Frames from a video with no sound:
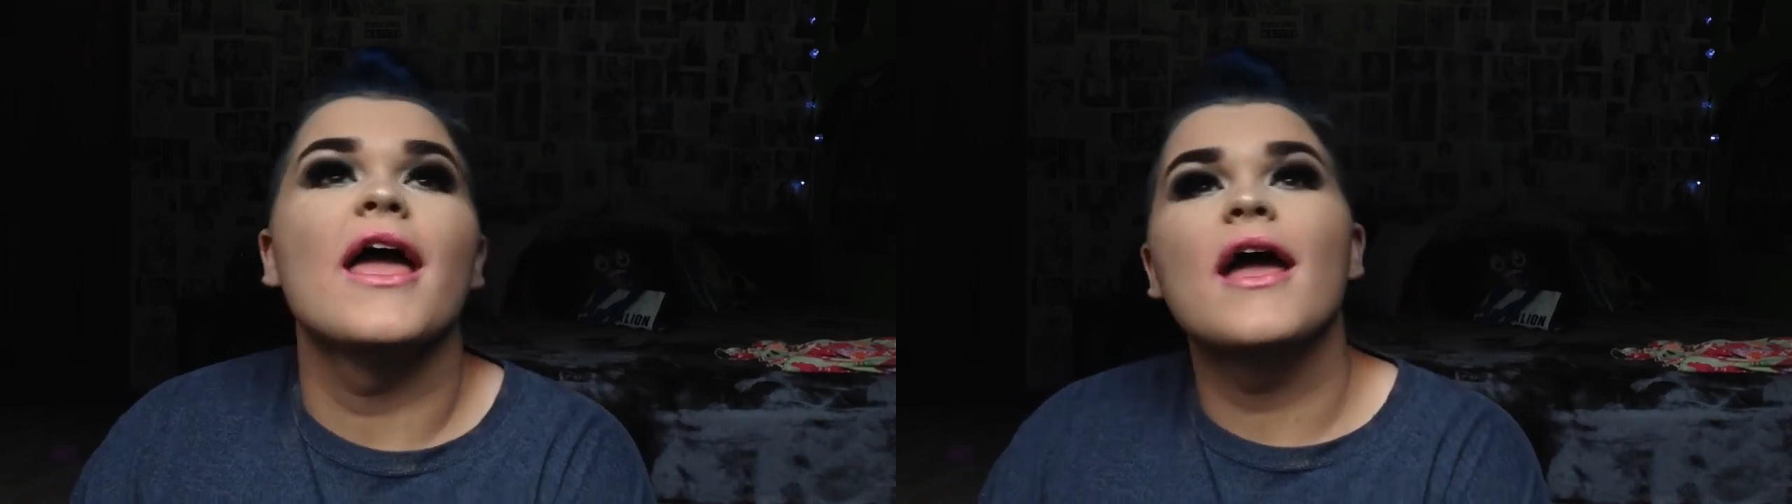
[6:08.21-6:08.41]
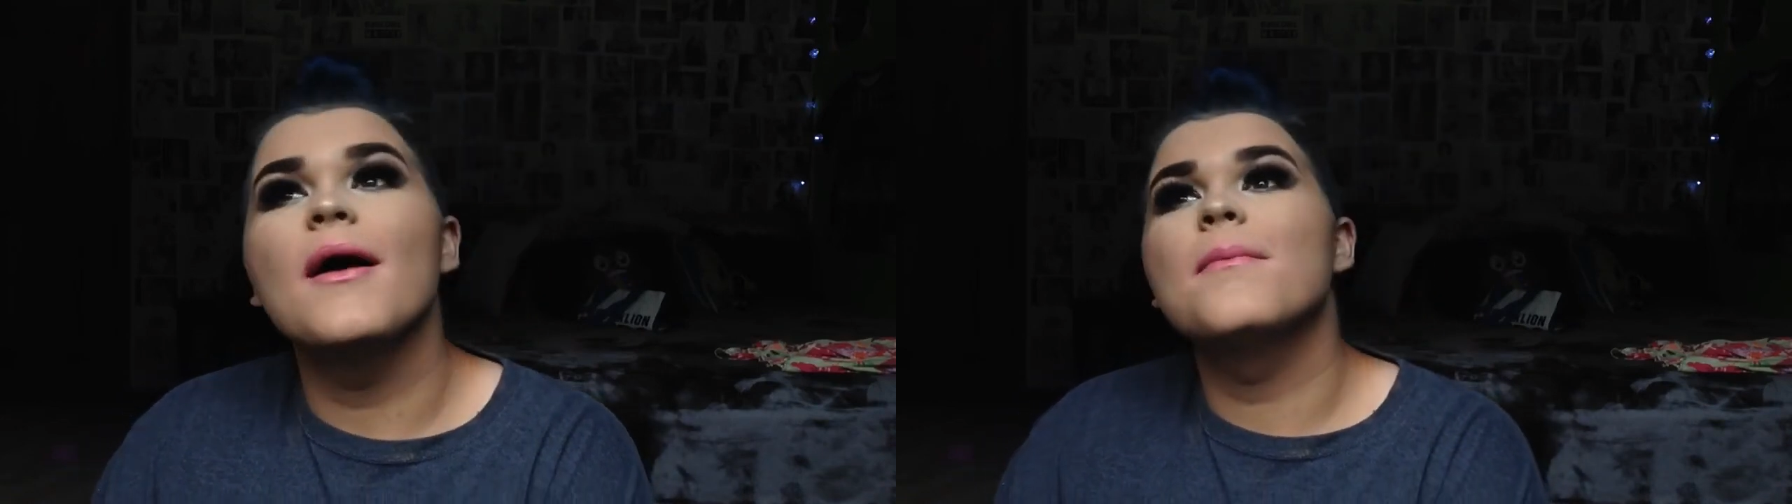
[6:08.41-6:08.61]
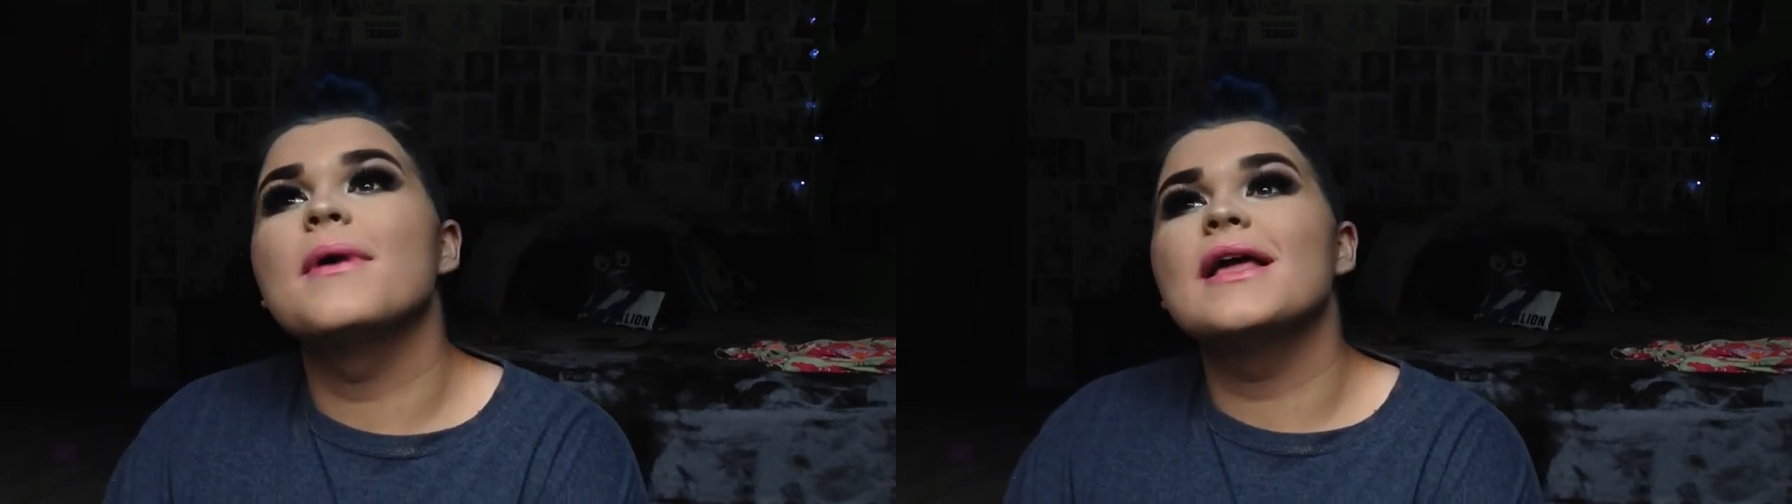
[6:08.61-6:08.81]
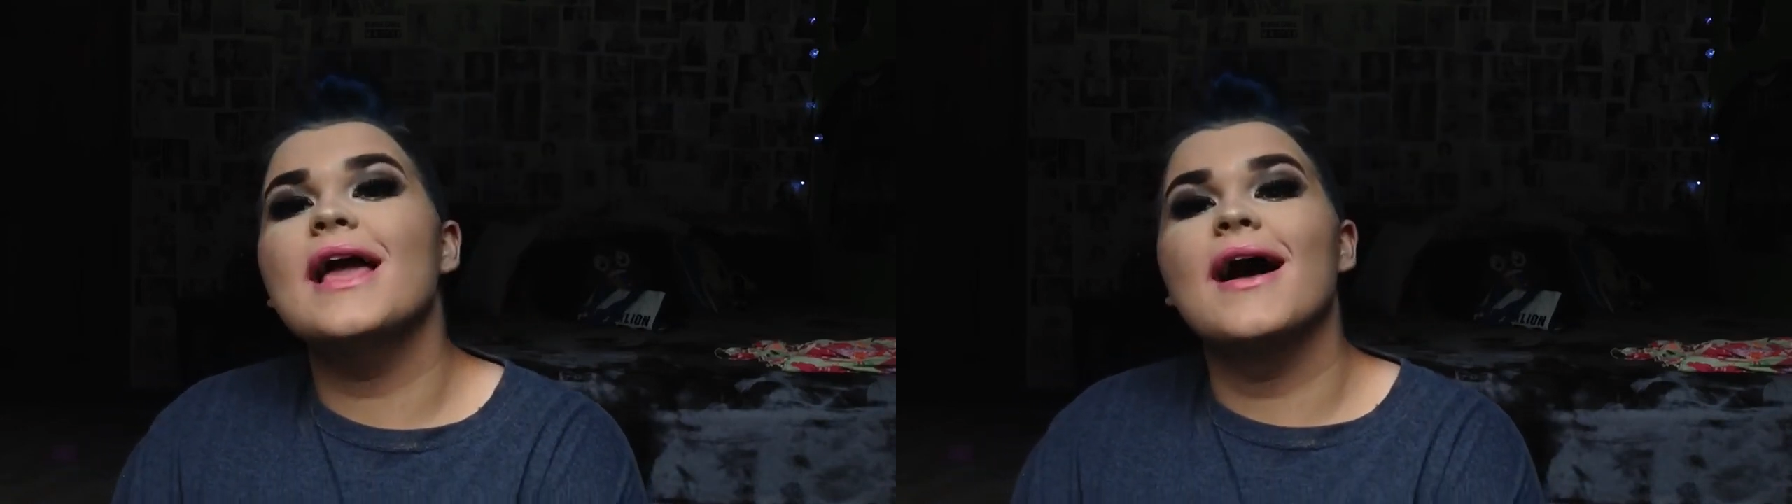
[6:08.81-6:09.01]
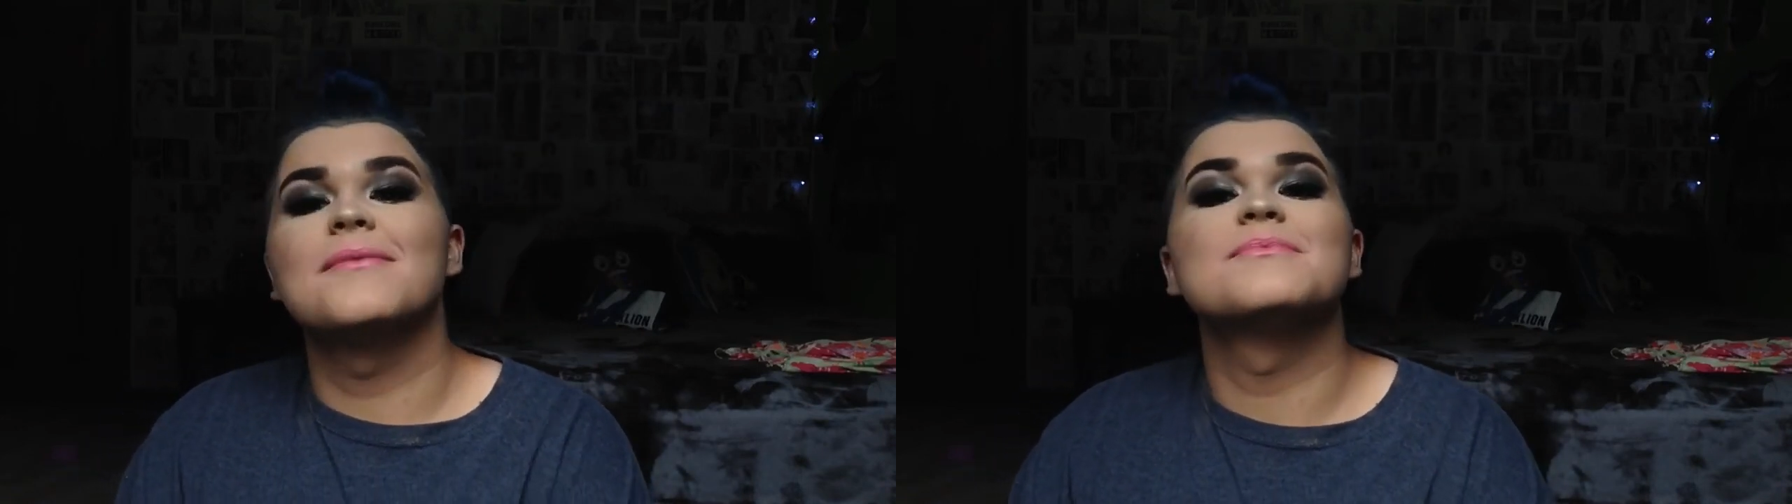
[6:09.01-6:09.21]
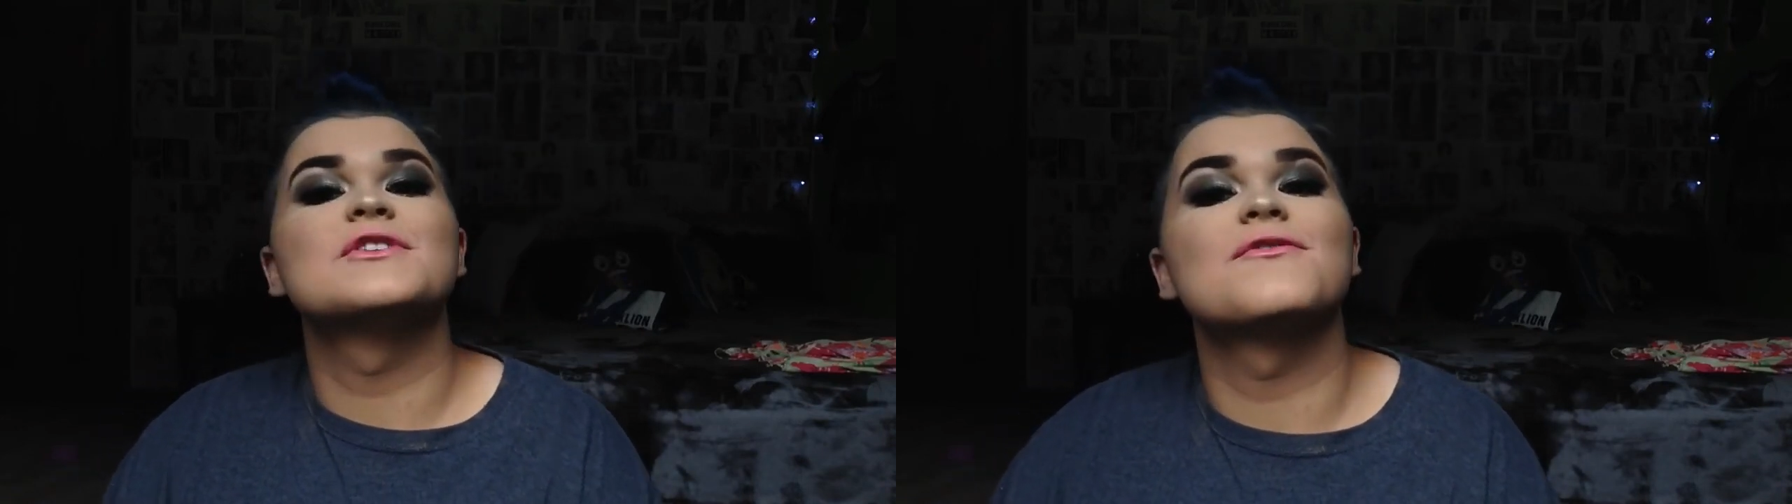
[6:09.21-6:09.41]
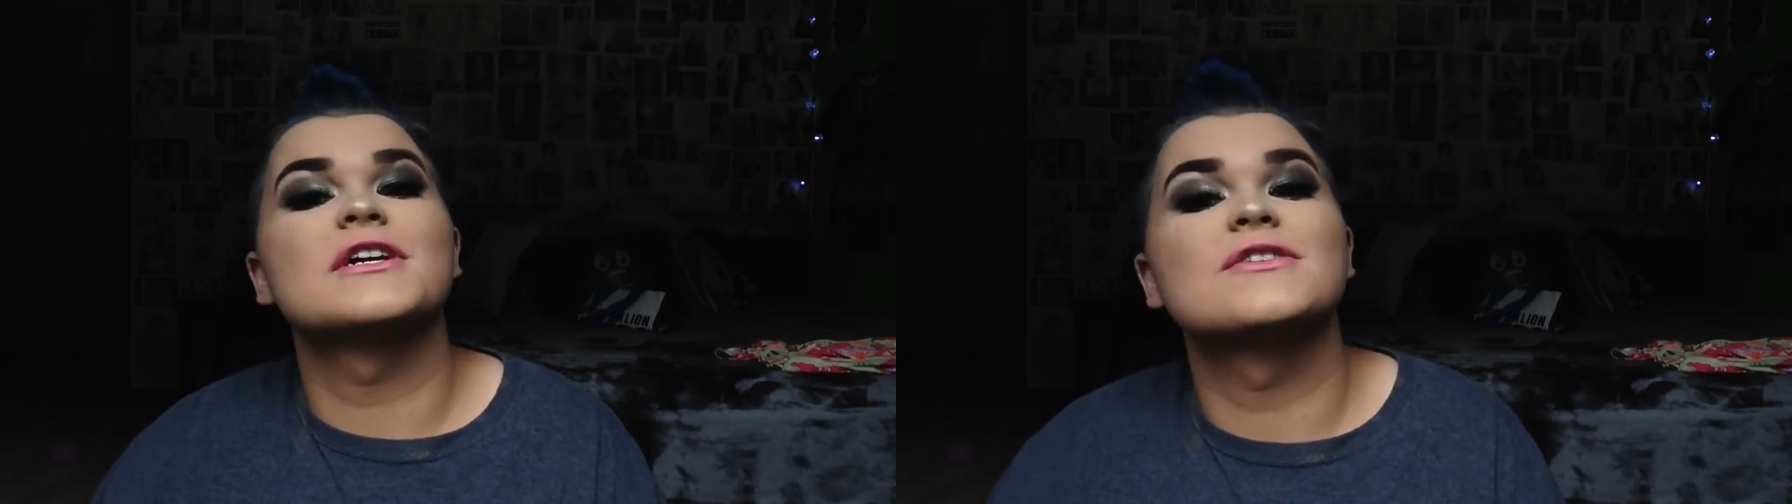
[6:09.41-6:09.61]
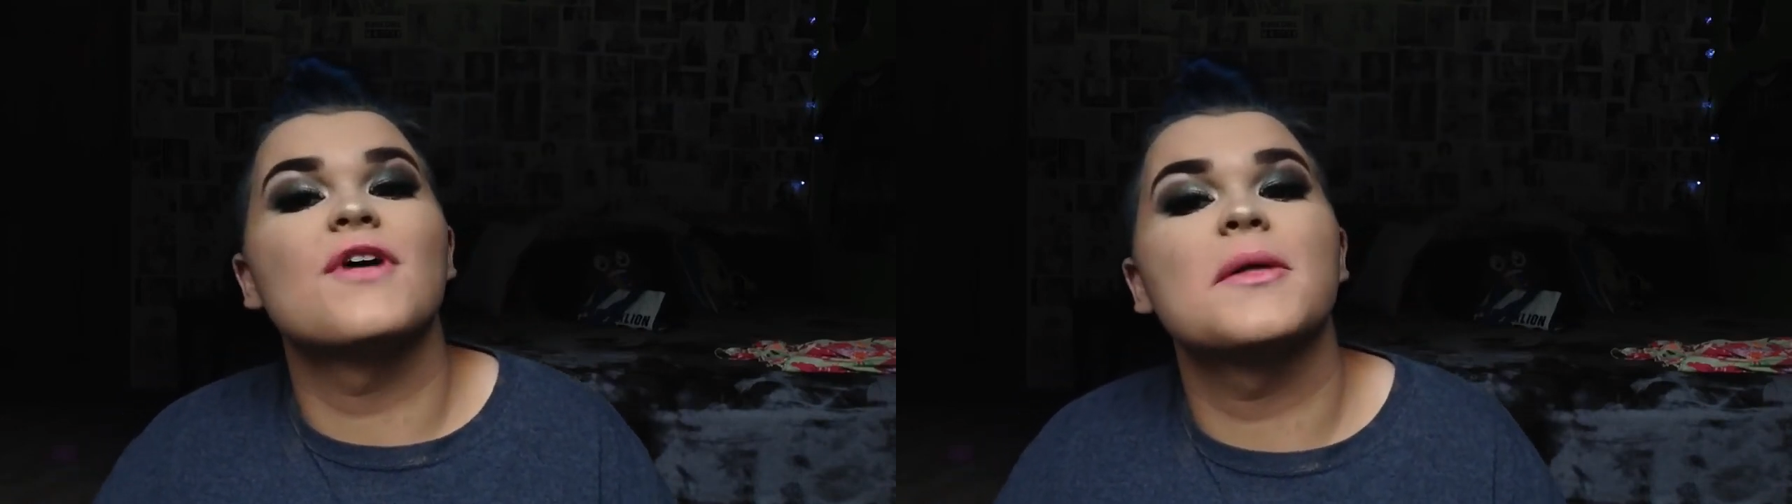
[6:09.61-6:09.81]
But yeah, don't
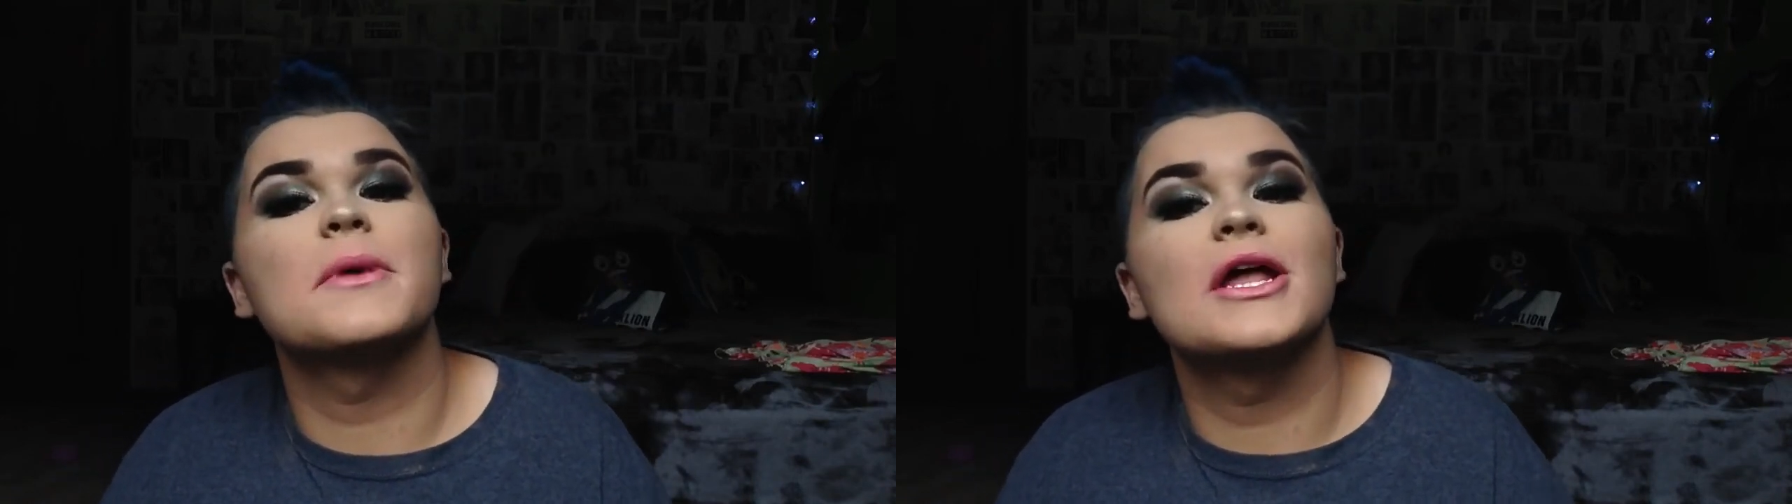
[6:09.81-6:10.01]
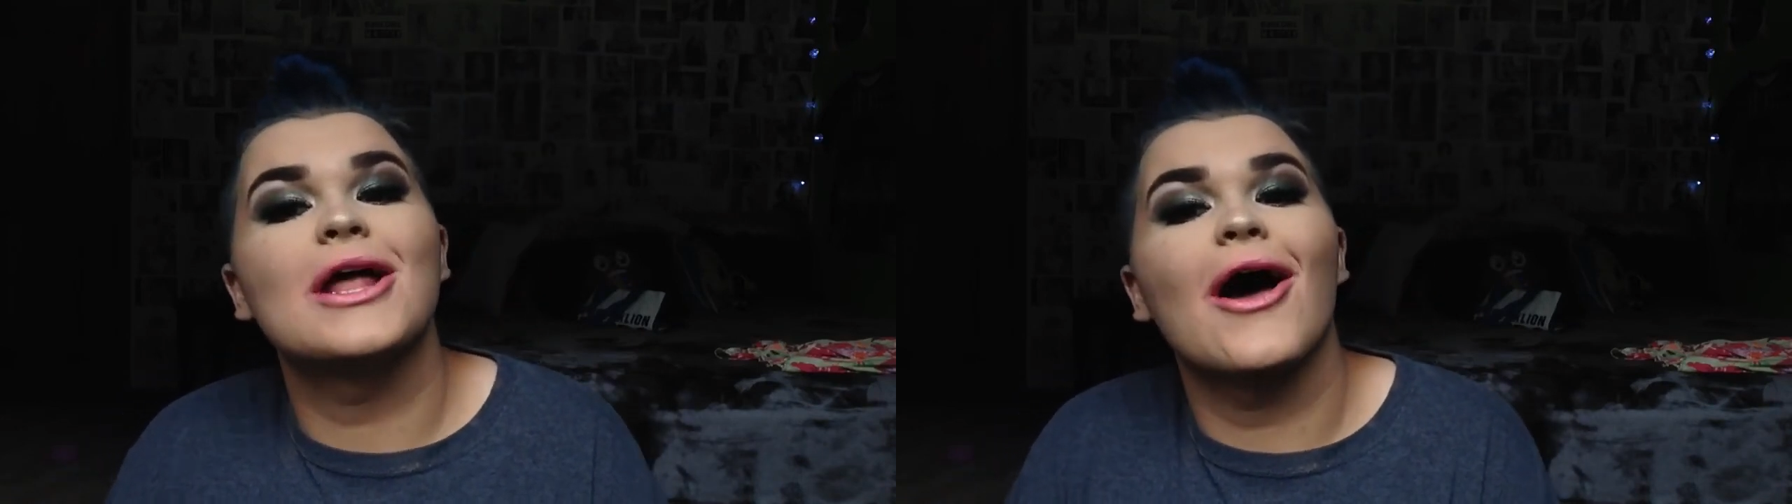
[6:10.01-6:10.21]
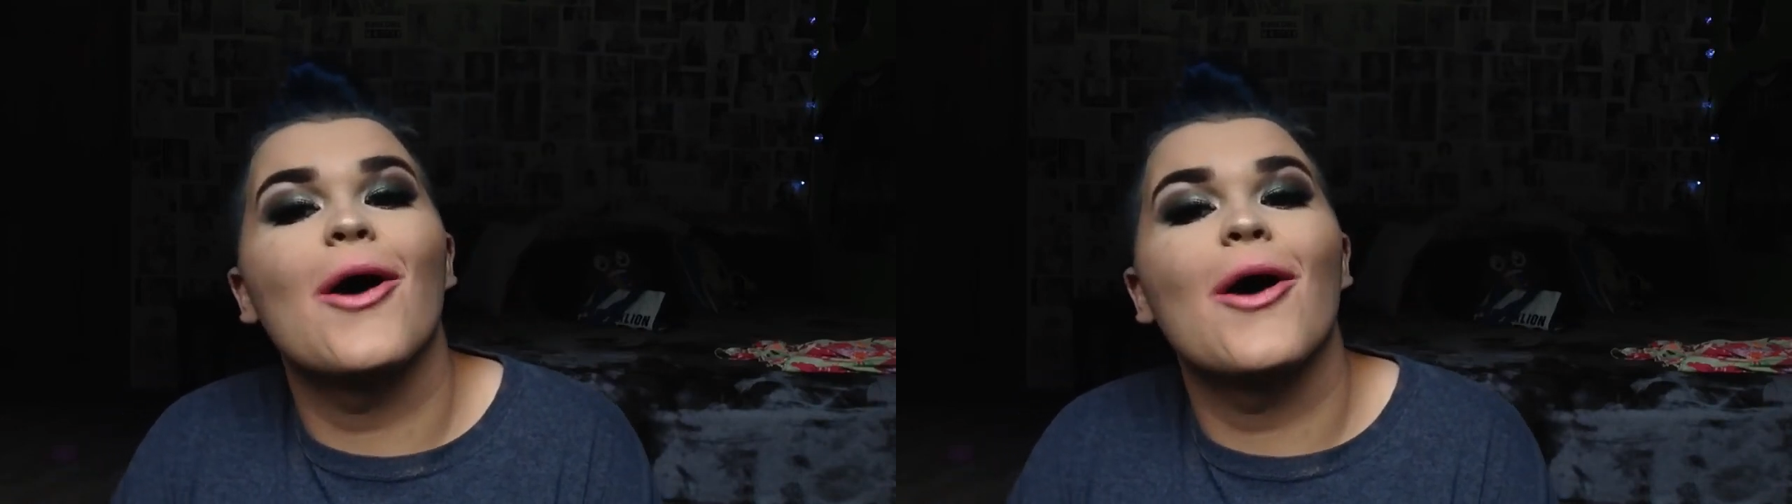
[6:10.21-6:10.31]
forget to follow me on